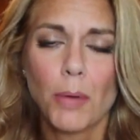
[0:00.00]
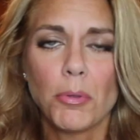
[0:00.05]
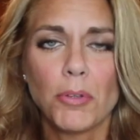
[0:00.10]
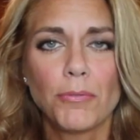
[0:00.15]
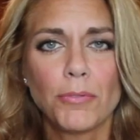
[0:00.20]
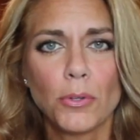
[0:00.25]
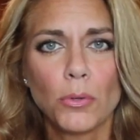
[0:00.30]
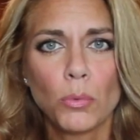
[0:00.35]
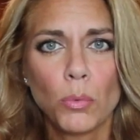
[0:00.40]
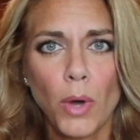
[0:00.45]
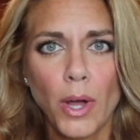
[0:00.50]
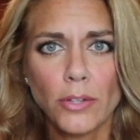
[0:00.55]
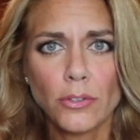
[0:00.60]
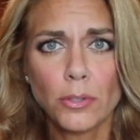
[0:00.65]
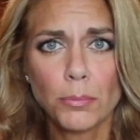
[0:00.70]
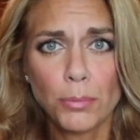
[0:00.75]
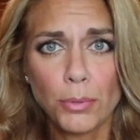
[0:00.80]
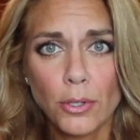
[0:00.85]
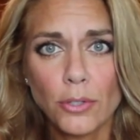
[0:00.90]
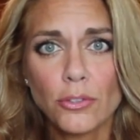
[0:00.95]
If you
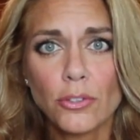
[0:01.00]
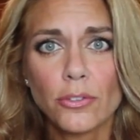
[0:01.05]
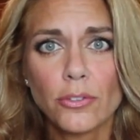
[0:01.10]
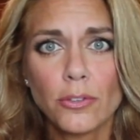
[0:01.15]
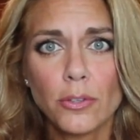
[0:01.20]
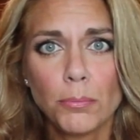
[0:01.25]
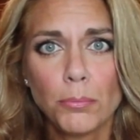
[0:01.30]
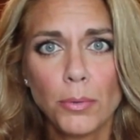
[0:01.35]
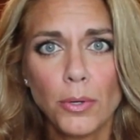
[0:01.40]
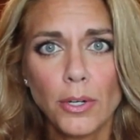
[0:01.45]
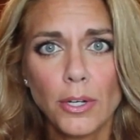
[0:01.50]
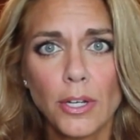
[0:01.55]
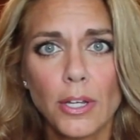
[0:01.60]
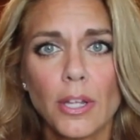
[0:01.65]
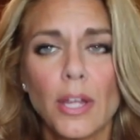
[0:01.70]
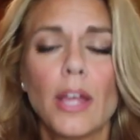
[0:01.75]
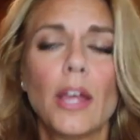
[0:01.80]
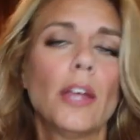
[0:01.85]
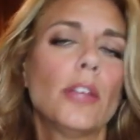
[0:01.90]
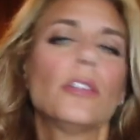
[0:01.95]
want to purchase the book,
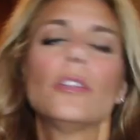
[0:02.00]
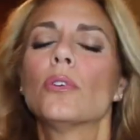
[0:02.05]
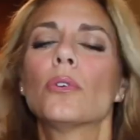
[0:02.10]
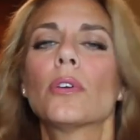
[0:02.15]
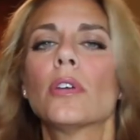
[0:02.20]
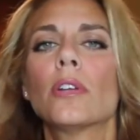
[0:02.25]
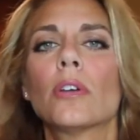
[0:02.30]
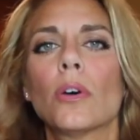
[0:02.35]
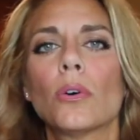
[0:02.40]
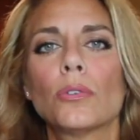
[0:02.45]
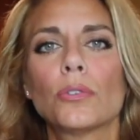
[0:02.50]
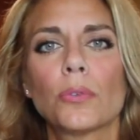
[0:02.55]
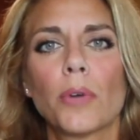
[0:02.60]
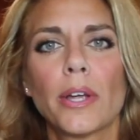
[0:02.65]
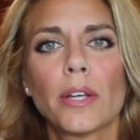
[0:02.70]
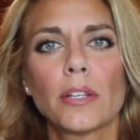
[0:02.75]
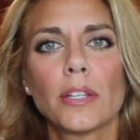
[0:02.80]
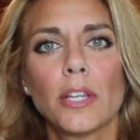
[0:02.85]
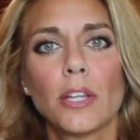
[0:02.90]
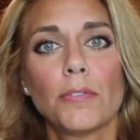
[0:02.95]
you can go
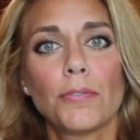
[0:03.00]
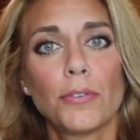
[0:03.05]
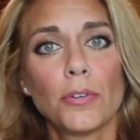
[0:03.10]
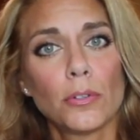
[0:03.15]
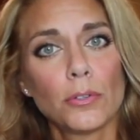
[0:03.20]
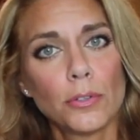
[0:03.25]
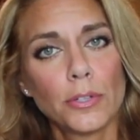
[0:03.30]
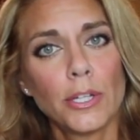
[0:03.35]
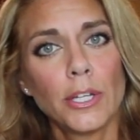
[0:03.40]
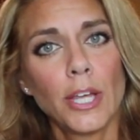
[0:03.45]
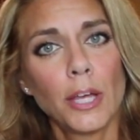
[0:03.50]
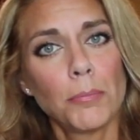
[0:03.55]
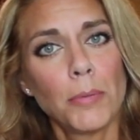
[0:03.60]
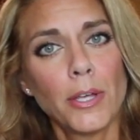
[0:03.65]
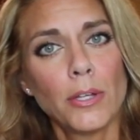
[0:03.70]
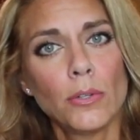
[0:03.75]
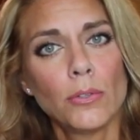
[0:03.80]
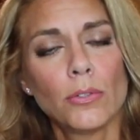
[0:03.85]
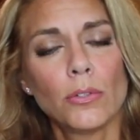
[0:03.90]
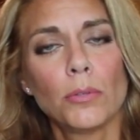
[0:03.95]
directly, if you're looking at
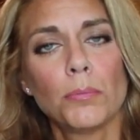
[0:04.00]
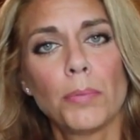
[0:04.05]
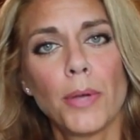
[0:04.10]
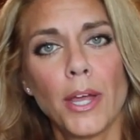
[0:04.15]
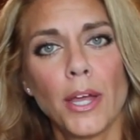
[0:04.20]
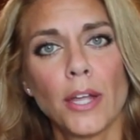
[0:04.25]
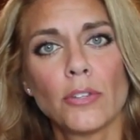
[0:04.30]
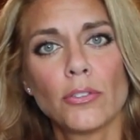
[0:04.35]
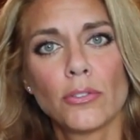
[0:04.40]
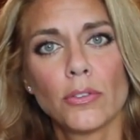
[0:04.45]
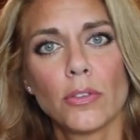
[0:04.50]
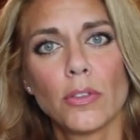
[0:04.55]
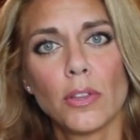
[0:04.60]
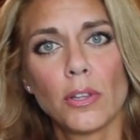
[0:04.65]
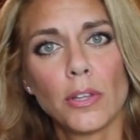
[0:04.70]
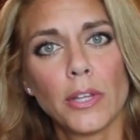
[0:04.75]
my YouTube page, the